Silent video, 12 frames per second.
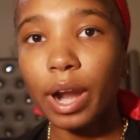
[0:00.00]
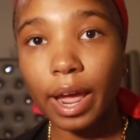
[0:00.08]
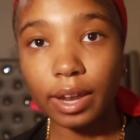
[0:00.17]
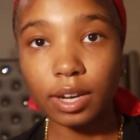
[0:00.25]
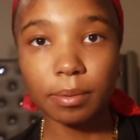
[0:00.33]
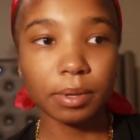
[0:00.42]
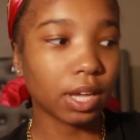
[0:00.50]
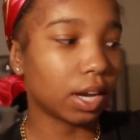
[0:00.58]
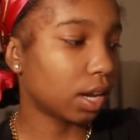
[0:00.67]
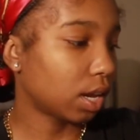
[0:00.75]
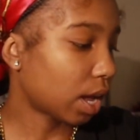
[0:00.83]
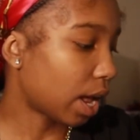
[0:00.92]
I end up
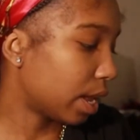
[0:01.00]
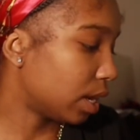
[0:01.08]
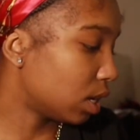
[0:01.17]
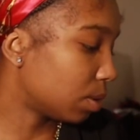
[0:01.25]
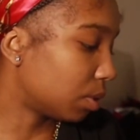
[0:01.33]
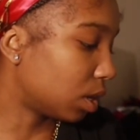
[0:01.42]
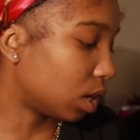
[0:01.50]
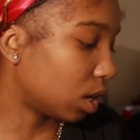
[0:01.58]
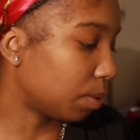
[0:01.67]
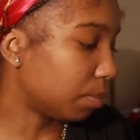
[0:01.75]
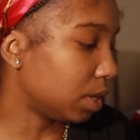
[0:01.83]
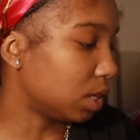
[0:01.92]

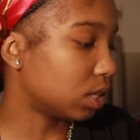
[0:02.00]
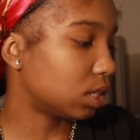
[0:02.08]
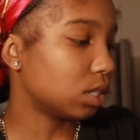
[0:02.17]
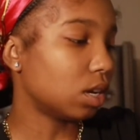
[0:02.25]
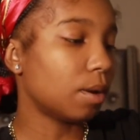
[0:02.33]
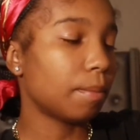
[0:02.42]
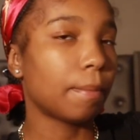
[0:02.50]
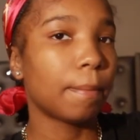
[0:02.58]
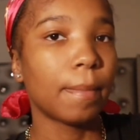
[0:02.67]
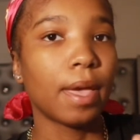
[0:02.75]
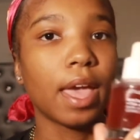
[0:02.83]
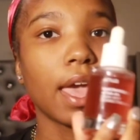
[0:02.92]
getting me some
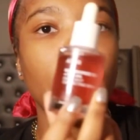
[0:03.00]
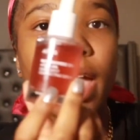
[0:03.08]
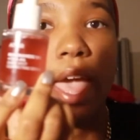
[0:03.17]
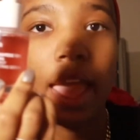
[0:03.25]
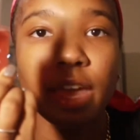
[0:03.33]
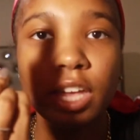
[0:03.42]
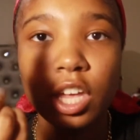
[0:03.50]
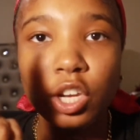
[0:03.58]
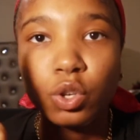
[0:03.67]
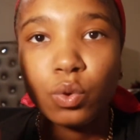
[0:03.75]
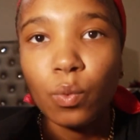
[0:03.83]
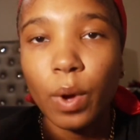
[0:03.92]

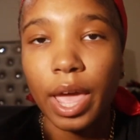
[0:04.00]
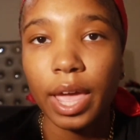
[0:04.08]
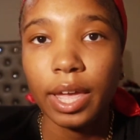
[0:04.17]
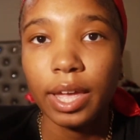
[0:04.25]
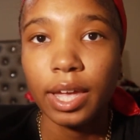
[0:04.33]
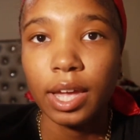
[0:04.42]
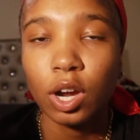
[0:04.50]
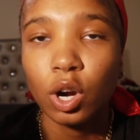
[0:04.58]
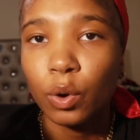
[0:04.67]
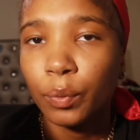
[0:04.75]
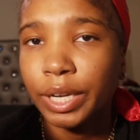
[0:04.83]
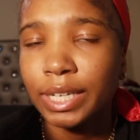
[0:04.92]
ANUA
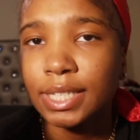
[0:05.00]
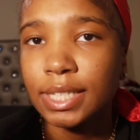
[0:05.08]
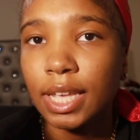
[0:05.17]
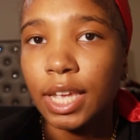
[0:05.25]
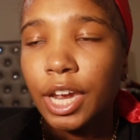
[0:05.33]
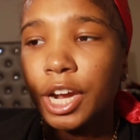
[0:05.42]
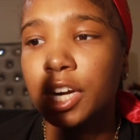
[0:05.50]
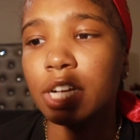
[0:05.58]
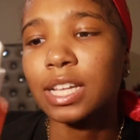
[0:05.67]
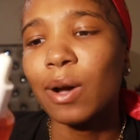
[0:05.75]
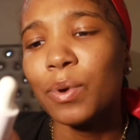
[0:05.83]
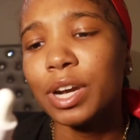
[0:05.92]
Korean skincare,
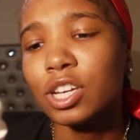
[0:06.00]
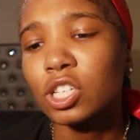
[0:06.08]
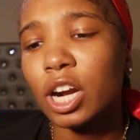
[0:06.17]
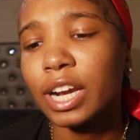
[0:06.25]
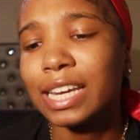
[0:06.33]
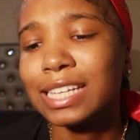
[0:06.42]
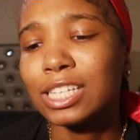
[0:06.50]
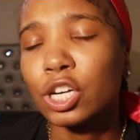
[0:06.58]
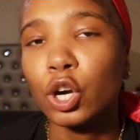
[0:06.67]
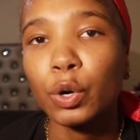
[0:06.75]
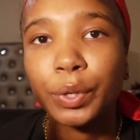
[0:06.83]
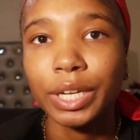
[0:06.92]
because I wanted to start getting into
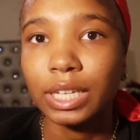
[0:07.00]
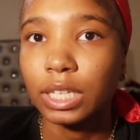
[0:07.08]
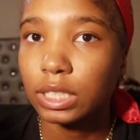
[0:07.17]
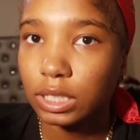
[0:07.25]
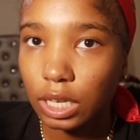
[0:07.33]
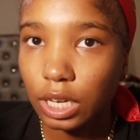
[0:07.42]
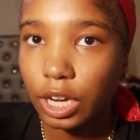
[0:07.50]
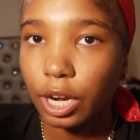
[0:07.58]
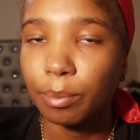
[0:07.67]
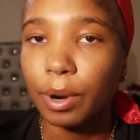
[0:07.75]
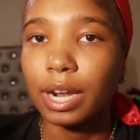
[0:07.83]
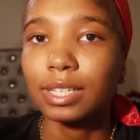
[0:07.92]
Korean
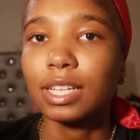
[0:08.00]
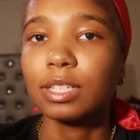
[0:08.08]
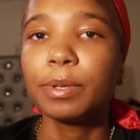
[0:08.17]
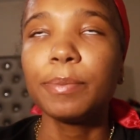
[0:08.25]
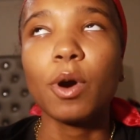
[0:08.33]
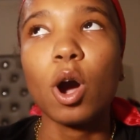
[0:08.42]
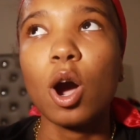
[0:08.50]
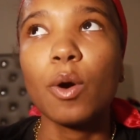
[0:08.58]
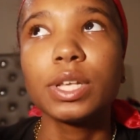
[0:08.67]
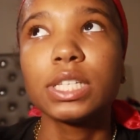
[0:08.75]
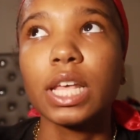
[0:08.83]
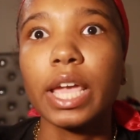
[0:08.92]
skincare products, because people
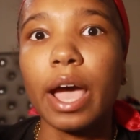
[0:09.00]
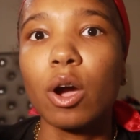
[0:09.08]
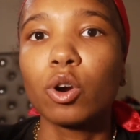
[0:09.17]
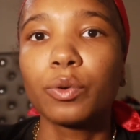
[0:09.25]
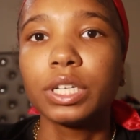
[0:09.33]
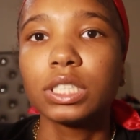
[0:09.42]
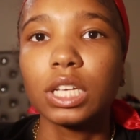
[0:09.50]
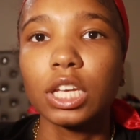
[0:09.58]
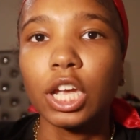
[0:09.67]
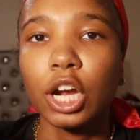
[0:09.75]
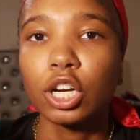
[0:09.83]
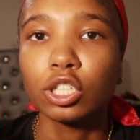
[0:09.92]
always say how Korean
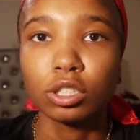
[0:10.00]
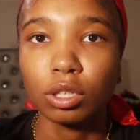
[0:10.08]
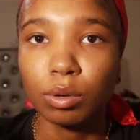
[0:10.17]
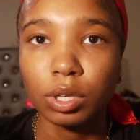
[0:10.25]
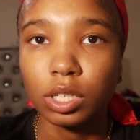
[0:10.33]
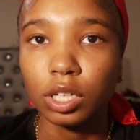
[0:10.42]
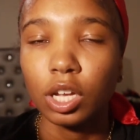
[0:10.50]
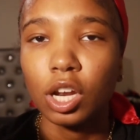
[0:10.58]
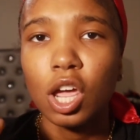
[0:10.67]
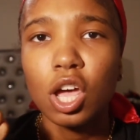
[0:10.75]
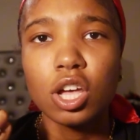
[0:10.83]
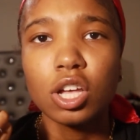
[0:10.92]
skincare is so good.
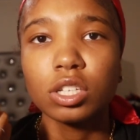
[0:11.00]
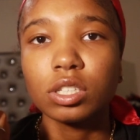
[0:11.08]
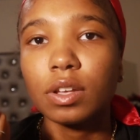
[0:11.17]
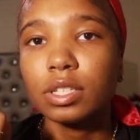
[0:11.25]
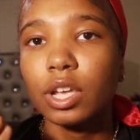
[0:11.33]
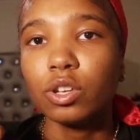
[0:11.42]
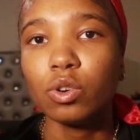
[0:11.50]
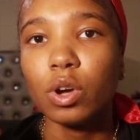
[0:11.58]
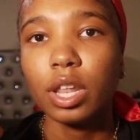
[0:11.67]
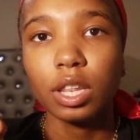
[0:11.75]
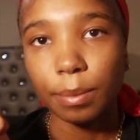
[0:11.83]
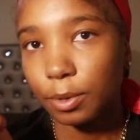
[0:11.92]
So I was like, you know
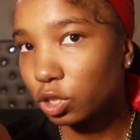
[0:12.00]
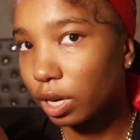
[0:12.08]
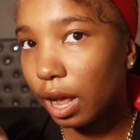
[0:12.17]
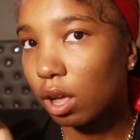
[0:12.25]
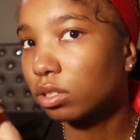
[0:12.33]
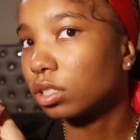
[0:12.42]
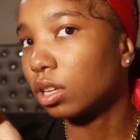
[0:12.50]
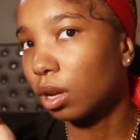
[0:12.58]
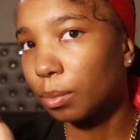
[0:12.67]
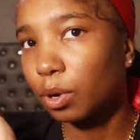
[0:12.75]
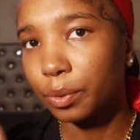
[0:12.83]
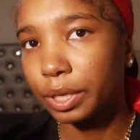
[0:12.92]
what, let me try out
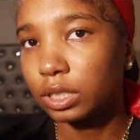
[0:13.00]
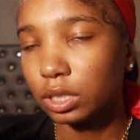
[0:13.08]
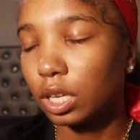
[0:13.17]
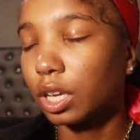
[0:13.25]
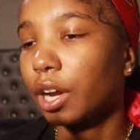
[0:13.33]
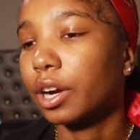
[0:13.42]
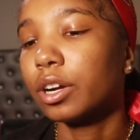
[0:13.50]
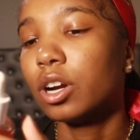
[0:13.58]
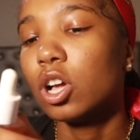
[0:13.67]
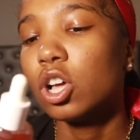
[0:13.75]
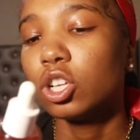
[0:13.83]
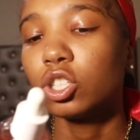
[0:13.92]
some Korean skincare.
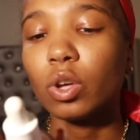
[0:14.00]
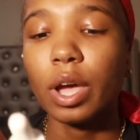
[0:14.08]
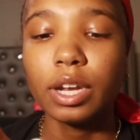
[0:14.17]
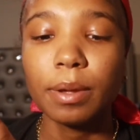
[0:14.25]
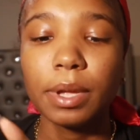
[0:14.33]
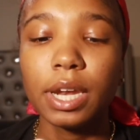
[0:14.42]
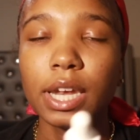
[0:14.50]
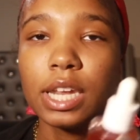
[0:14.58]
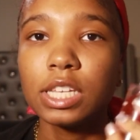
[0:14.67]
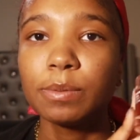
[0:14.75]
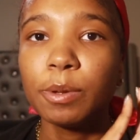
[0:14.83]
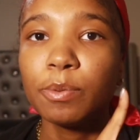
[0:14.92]
So I ended up getting
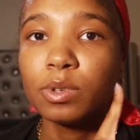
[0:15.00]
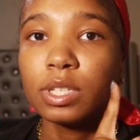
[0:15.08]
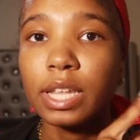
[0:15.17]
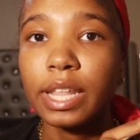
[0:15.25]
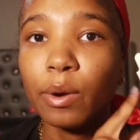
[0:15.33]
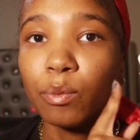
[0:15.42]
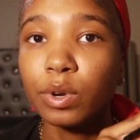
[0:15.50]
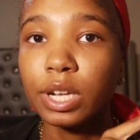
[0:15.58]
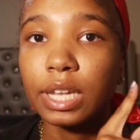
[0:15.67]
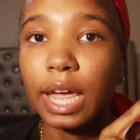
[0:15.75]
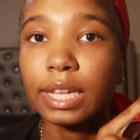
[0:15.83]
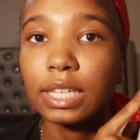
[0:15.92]
this. People say they
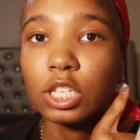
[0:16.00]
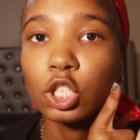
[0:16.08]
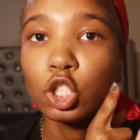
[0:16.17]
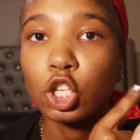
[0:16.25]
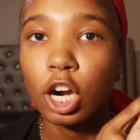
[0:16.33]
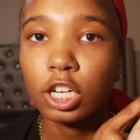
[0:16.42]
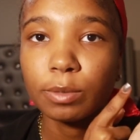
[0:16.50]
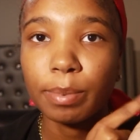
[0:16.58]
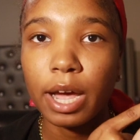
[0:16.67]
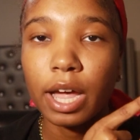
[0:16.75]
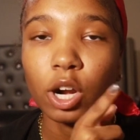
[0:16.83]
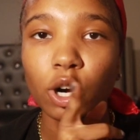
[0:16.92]
really like this dark
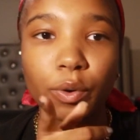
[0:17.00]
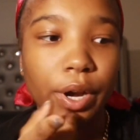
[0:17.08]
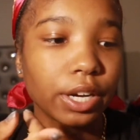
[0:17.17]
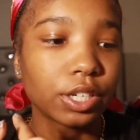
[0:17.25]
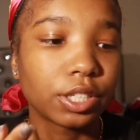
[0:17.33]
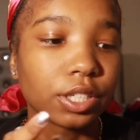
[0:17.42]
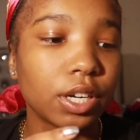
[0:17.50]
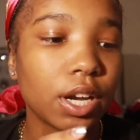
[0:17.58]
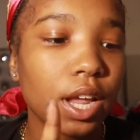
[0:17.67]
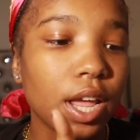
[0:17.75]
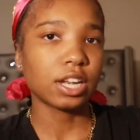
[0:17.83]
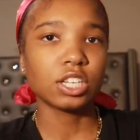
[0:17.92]
spot corrector,
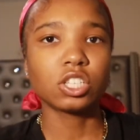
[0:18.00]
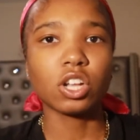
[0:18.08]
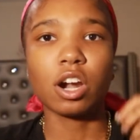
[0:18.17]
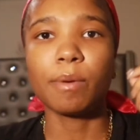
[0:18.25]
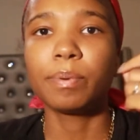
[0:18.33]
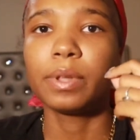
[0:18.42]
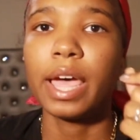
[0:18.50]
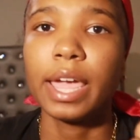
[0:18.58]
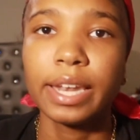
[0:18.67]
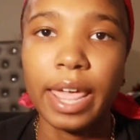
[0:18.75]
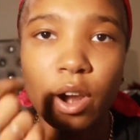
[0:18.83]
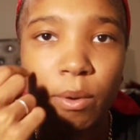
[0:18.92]
and I just started
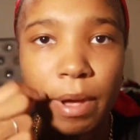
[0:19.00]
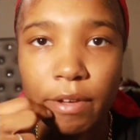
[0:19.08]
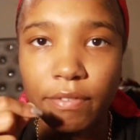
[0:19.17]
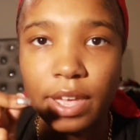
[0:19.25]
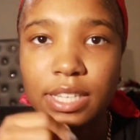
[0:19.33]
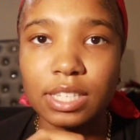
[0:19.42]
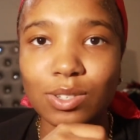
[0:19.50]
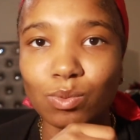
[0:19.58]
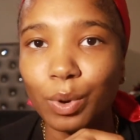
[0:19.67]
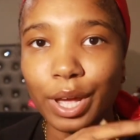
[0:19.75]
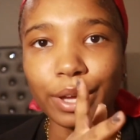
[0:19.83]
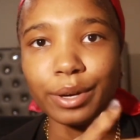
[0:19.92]
applying that on my face as
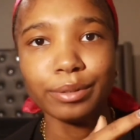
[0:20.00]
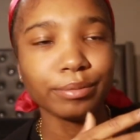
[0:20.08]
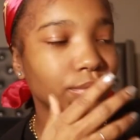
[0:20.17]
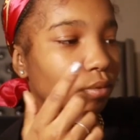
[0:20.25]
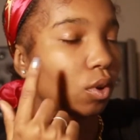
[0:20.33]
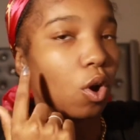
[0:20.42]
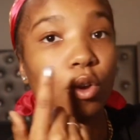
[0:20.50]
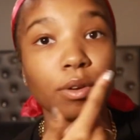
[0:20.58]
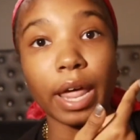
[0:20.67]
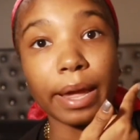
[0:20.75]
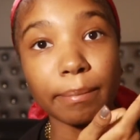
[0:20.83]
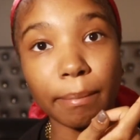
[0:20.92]
well, on
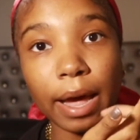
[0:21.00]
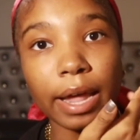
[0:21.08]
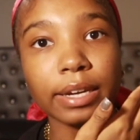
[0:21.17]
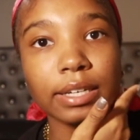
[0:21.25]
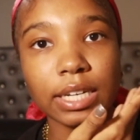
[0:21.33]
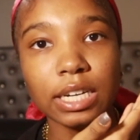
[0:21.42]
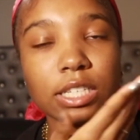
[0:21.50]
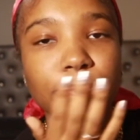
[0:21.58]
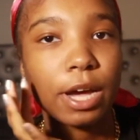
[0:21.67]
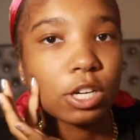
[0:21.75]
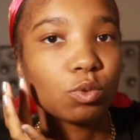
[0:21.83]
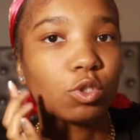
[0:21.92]
like my needed
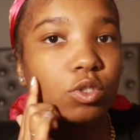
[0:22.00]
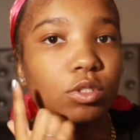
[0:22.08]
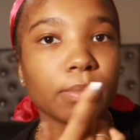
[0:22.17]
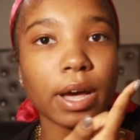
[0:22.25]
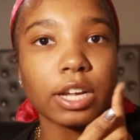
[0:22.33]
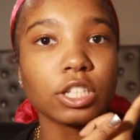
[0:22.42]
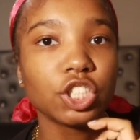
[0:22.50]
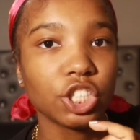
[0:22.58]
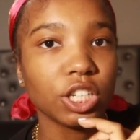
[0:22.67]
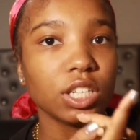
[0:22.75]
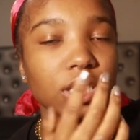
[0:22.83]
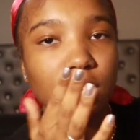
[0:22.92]
spots, which is my
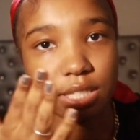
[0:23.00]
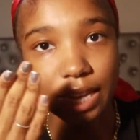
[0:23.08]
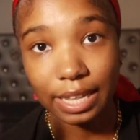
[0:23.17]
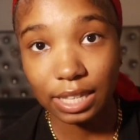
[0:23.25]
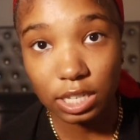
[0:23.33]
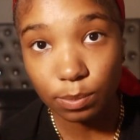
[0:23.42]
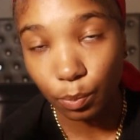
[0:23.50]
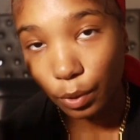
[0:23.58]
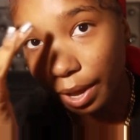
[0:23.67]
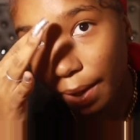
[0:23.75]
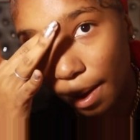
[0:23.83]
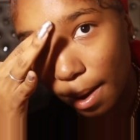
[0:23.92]
cheeks, because at this
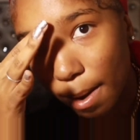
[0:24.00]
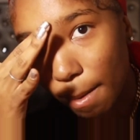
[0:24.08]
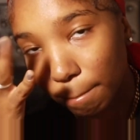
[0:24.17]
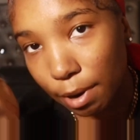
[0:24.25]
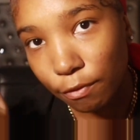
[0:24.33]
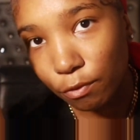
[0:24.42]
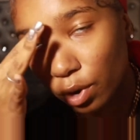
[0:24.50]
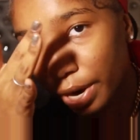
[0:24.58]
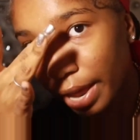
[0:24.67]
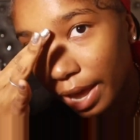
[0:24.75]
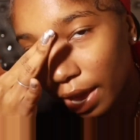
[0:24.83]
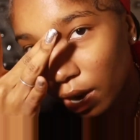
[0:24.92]
point my
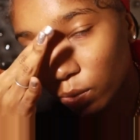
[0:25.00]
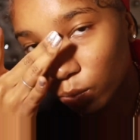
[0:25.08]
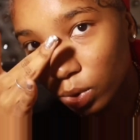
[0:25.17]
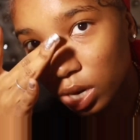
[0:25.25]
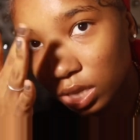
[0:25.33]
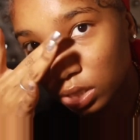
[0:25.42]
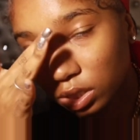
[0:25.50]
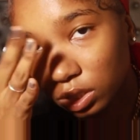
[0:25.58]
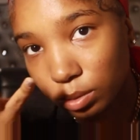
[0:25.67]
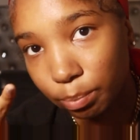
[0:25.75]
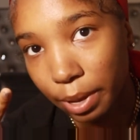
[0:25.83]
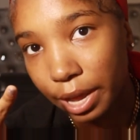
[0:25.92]
forehead
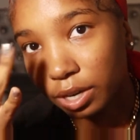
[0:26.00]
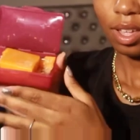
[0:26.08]
was better.